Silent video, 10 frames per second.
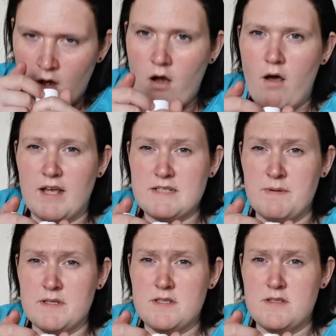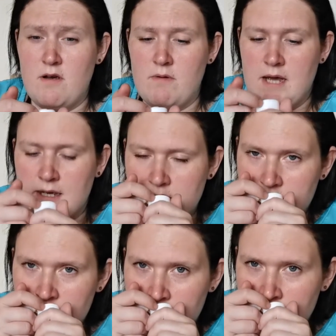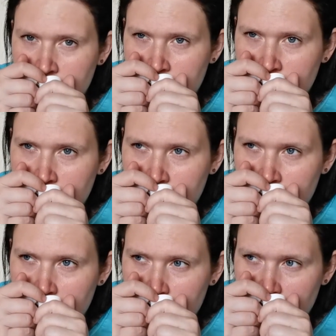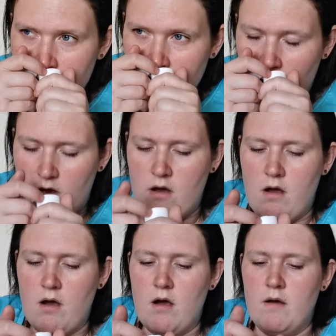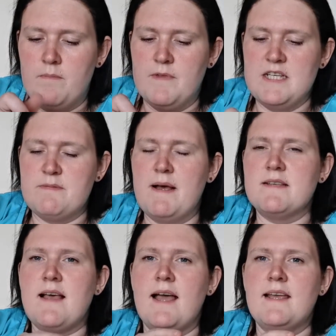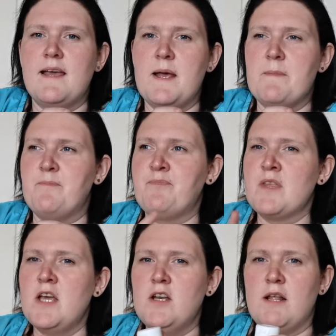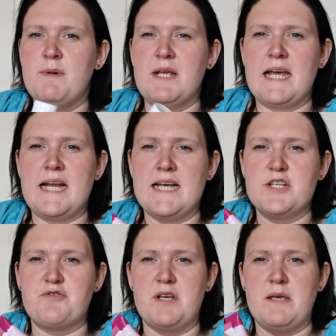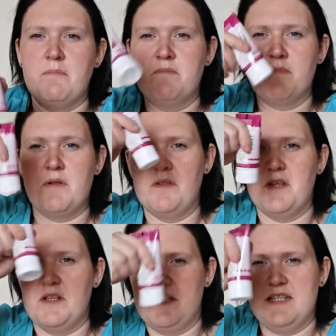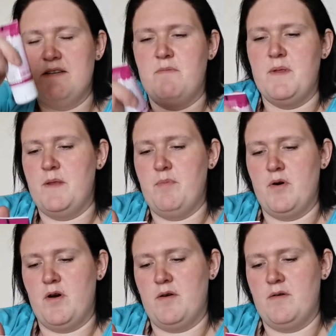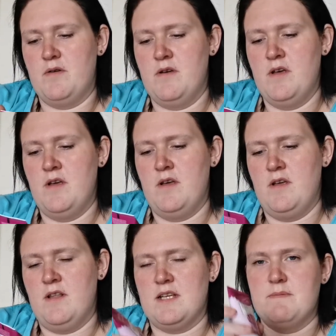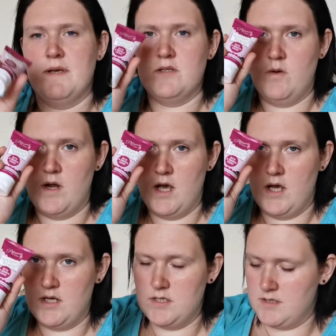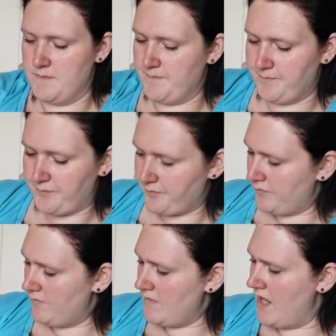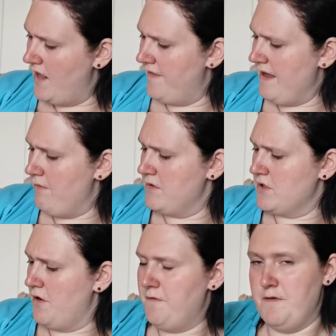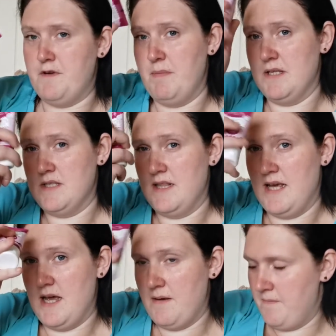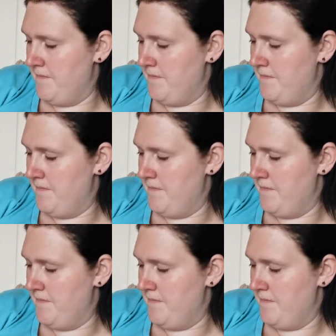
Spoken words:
Oh, it smells so nice. Oh, it smells like, like when you get an ice cream and the syrup that they put on. It smells so nice. And that one's got 50ml in that.